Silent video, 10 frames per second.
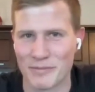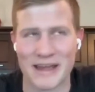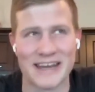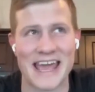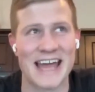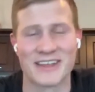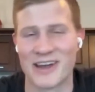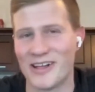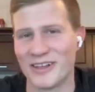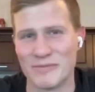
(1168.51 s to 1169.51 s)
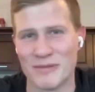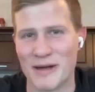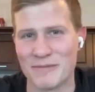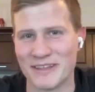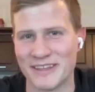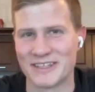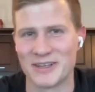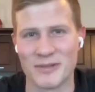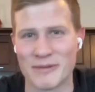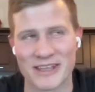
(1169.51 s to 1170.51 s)
And my dad called them up and they
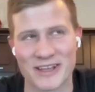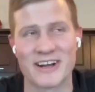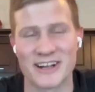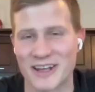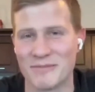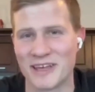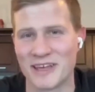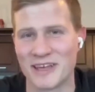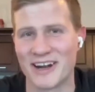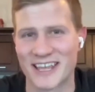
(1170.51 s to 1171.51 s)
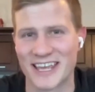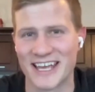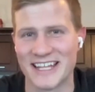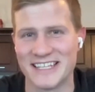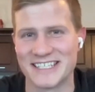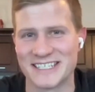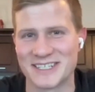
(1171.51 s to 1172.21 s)
told them like, you're going to come get our kids.